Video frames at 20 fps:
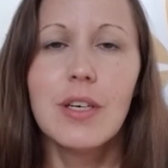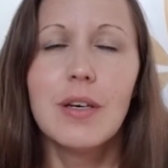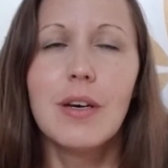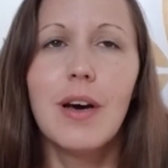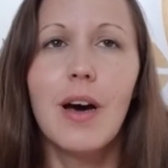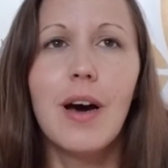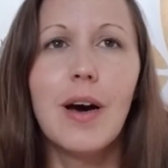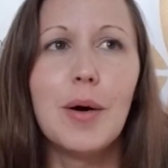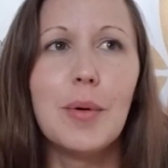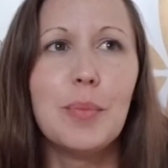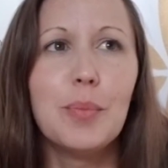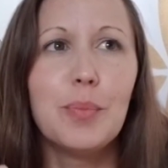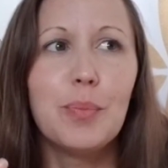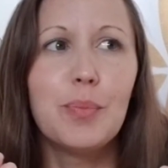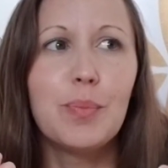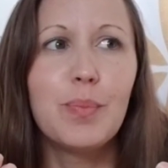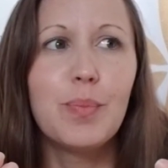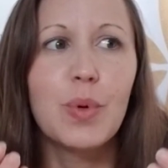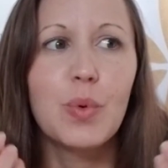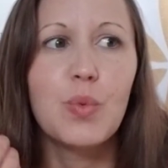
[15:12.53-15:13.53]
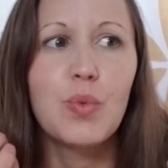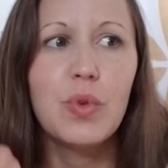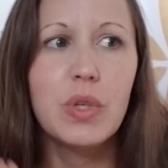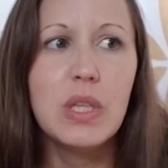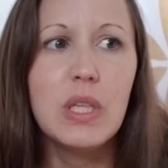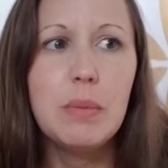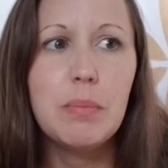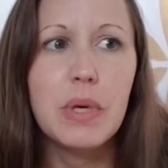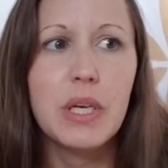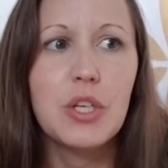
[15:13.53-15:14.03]
um, but
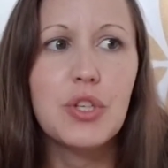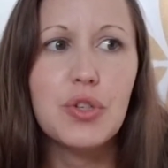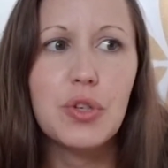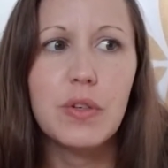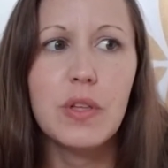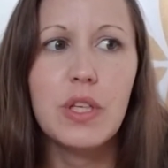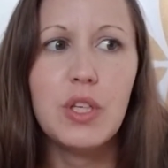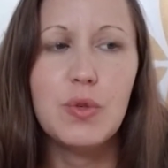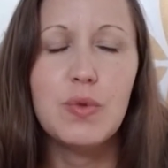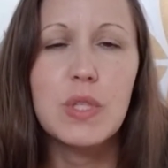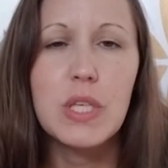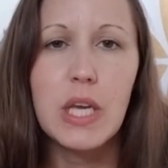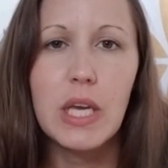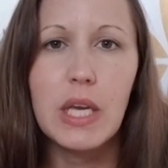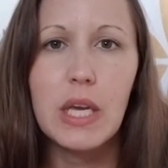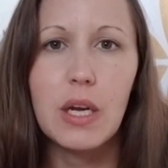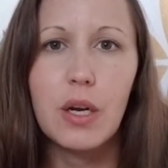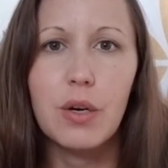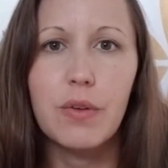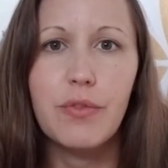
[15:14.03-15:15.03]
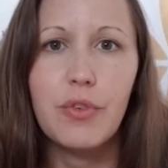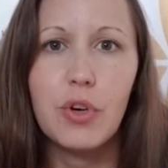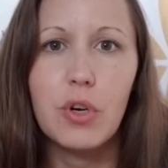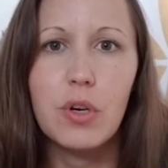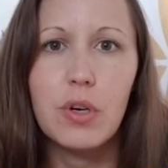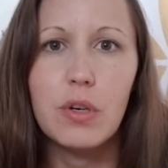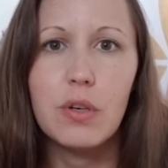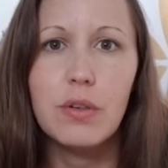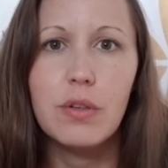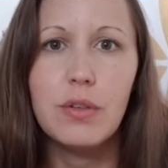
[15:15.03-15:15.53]
really make sure that you take care of
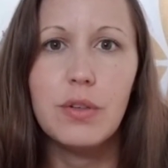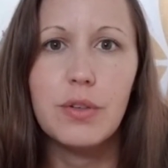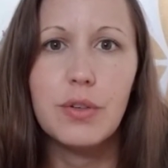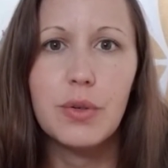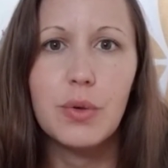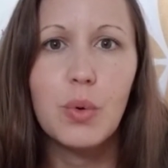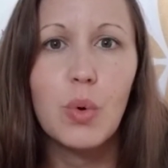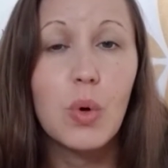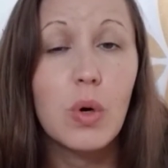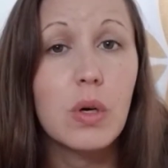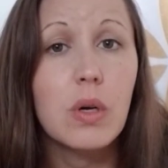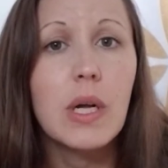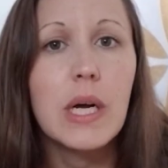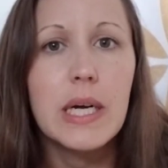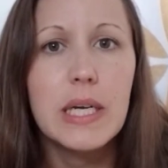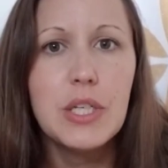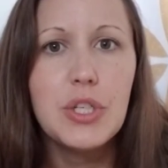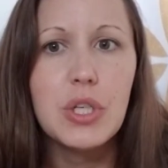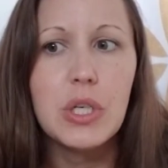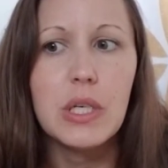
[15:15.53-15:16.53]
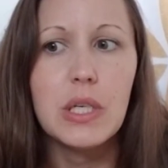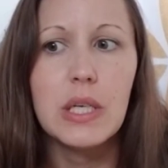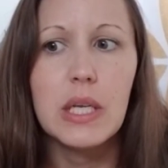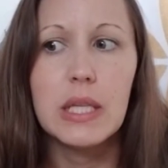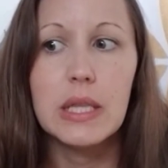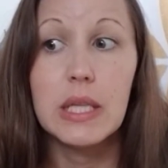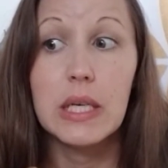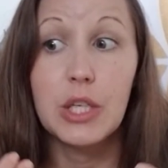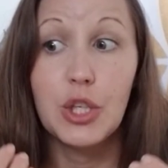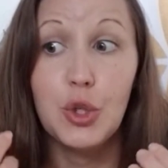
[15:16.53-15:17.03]
your your oral hygiene and
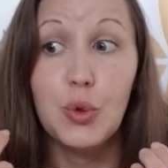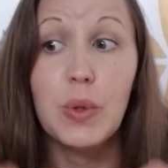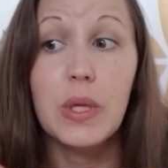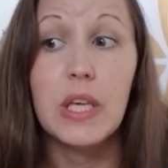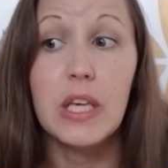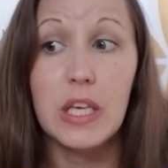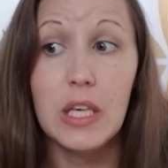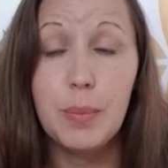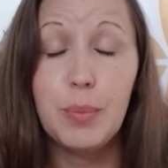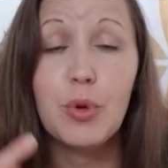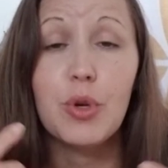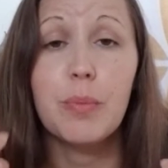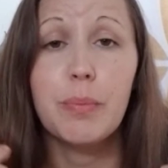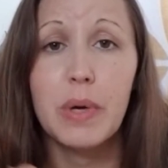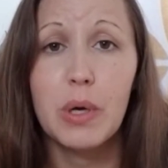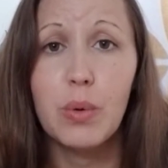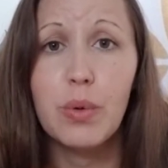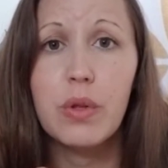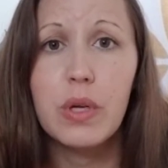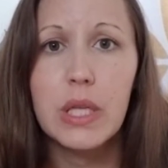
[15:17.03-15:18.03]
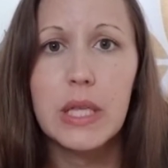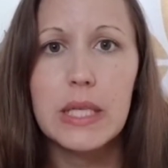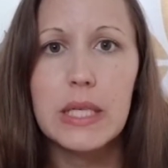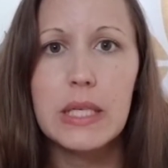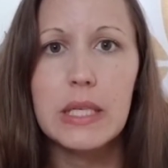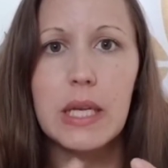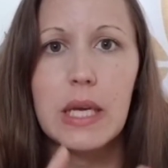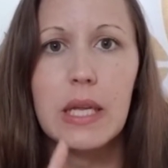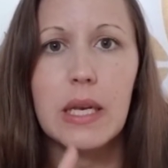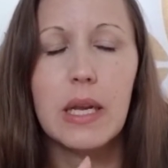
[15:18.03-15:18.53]
like you keep your mouth
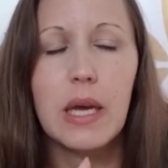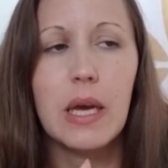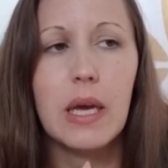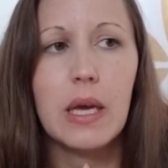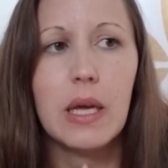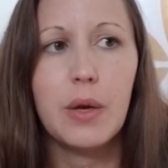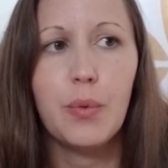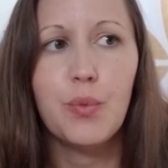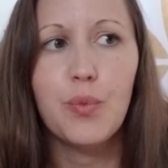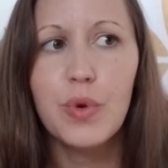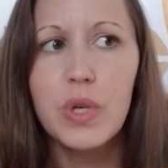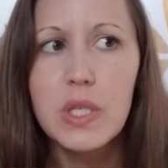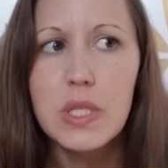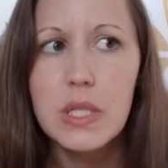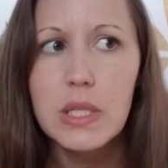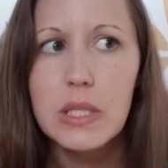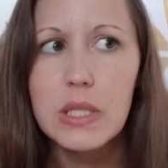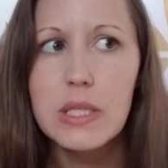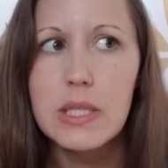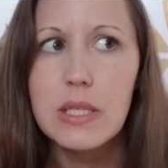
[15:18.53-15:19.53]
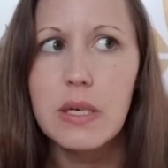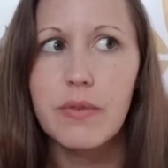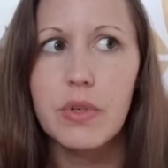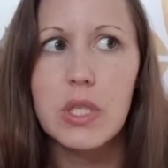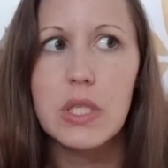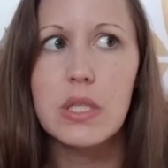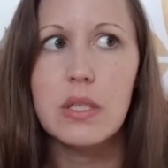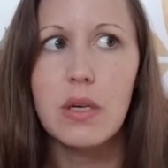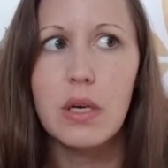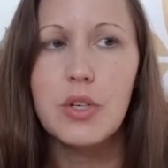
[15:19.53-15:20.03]
clean and i recently discovered
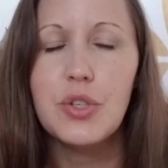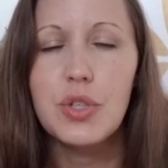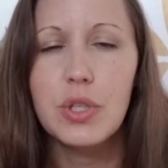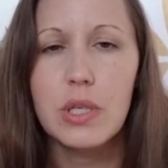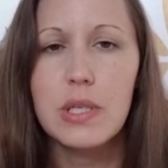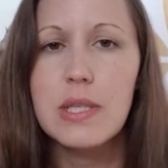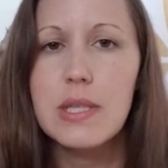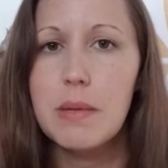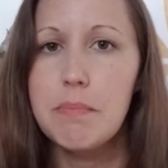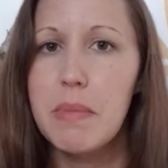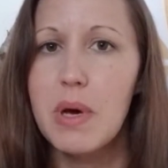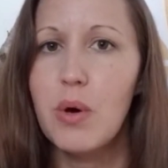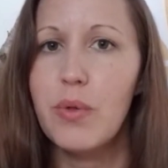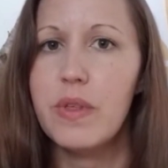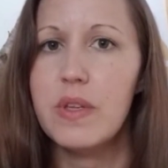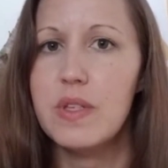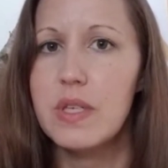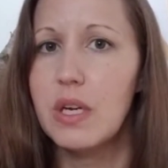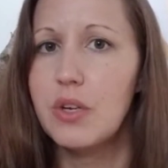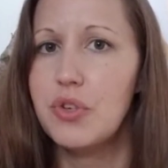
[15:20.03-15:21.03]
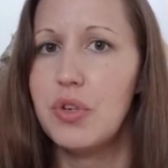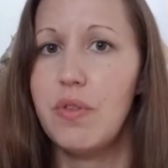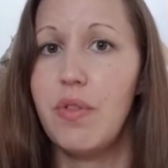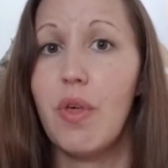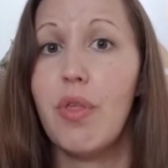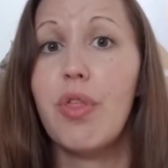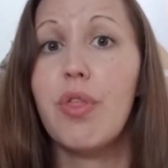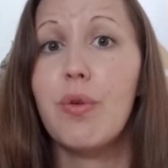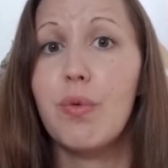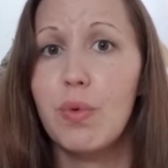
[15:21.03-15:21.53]
it's not just the mouth it's actually the
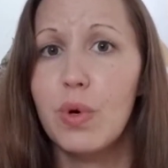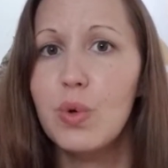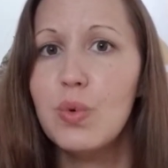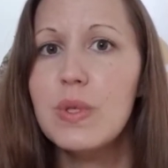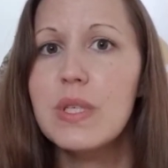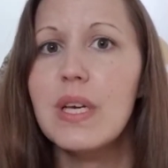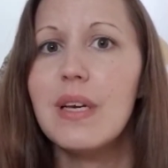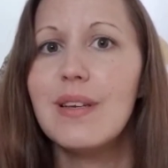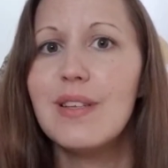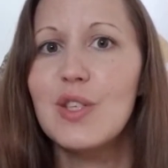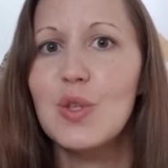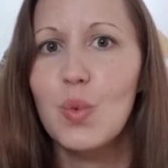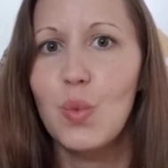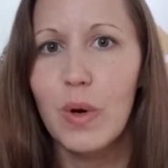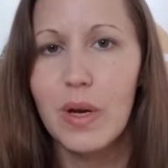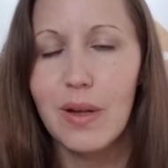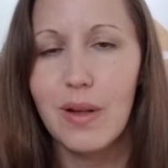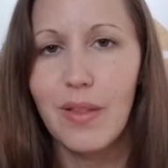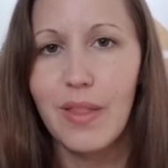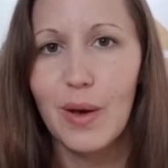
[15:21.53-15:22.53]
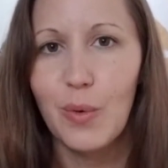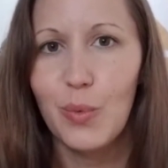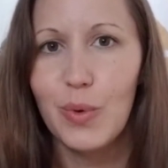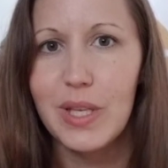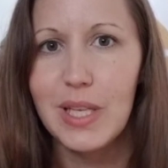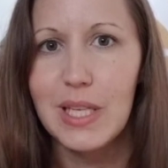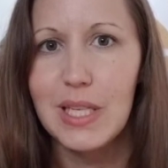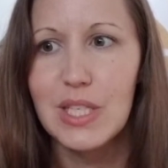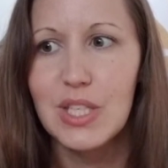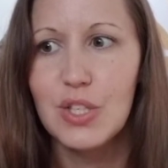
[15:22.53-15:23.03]
throat as well that we
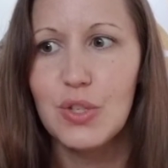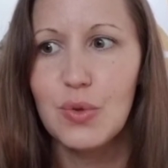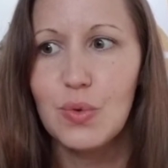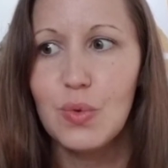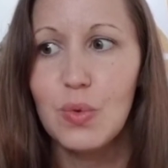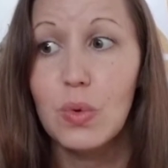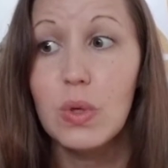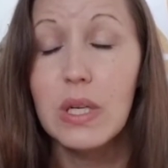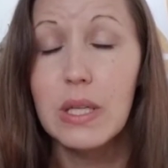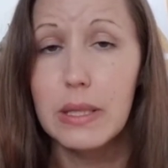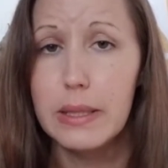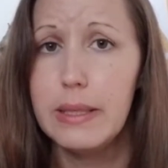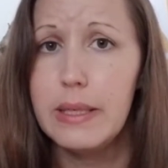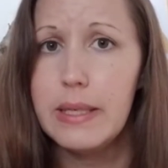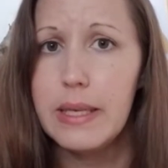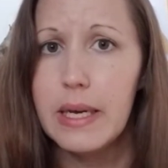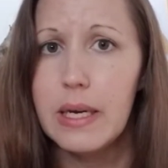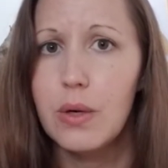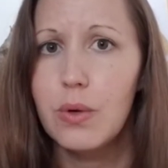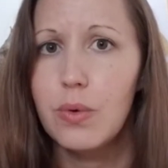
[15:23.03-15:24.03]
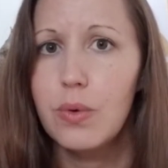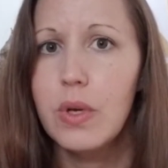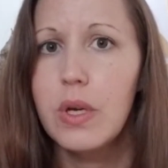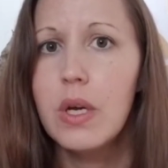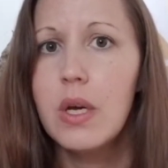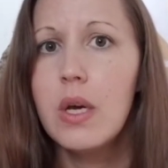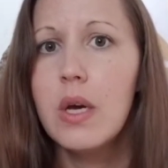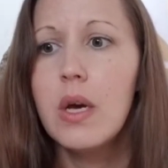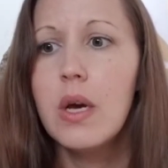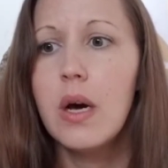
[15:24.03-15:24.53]
need to clean out
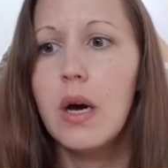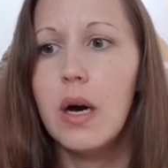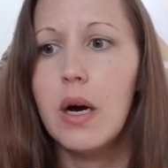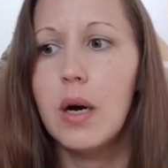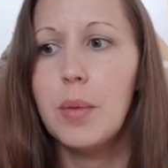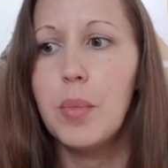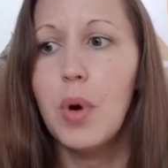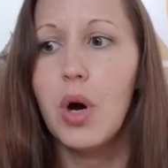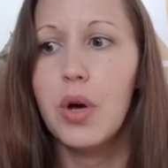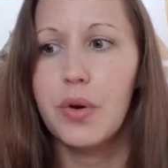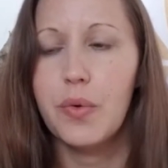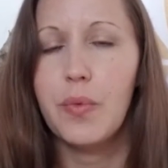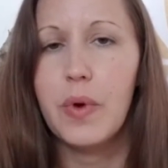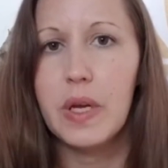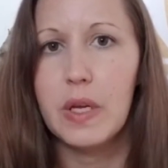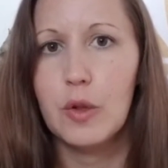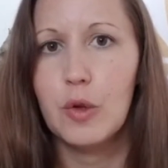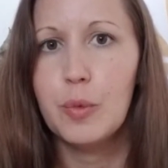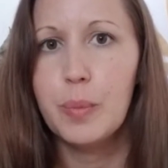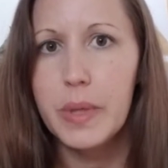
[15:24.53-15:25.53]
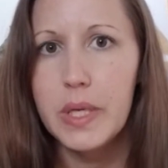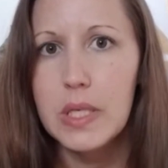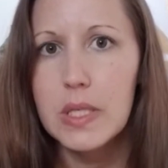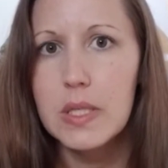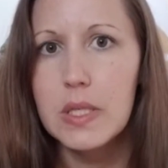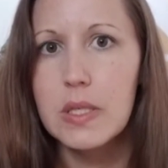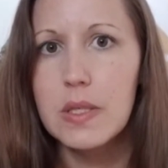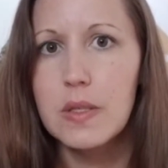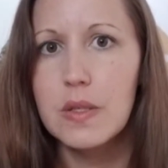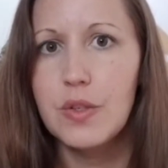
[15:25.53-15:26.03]
um, on a regular
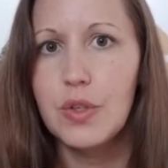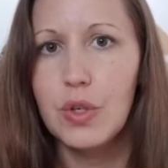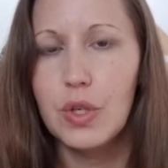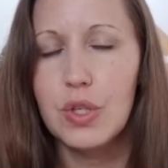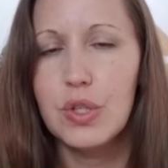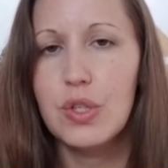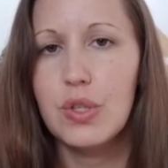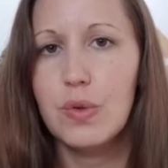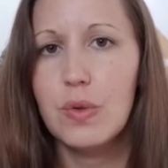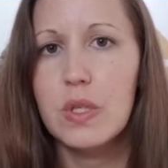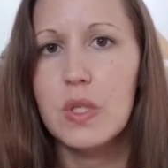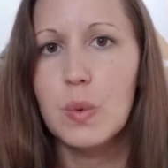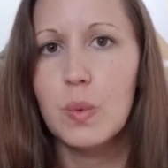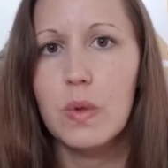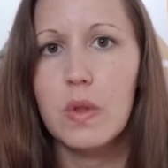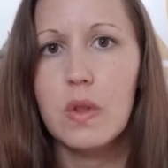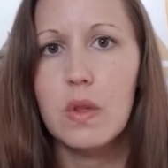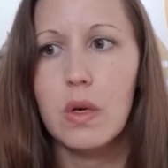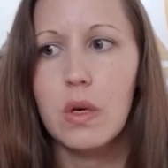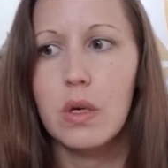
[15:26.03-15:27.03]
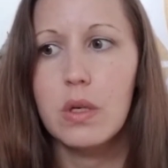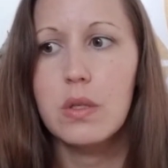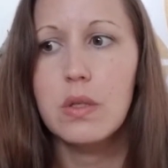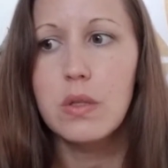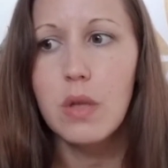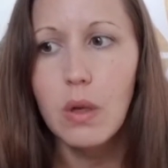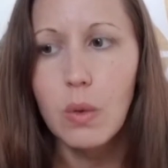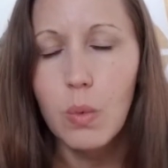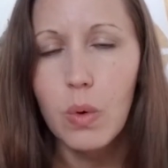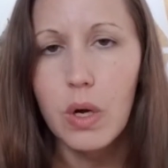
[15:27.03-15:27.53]
basis and you can do this with uh,
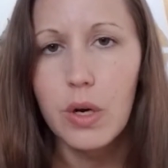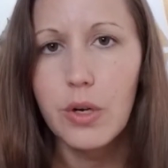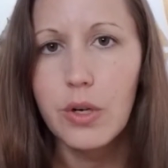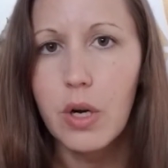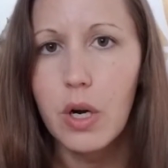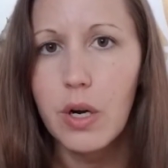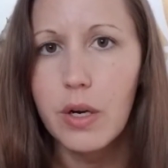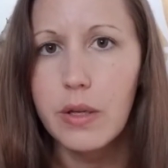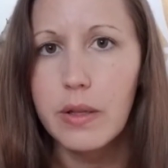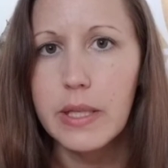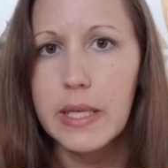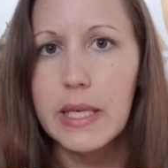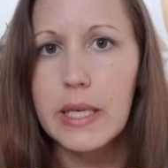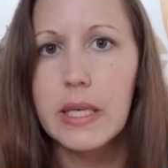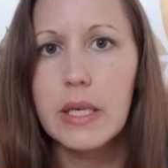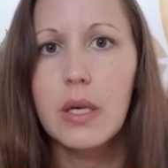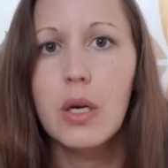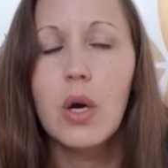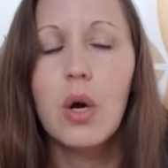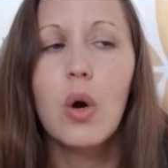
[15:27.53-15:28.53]
salt water gargling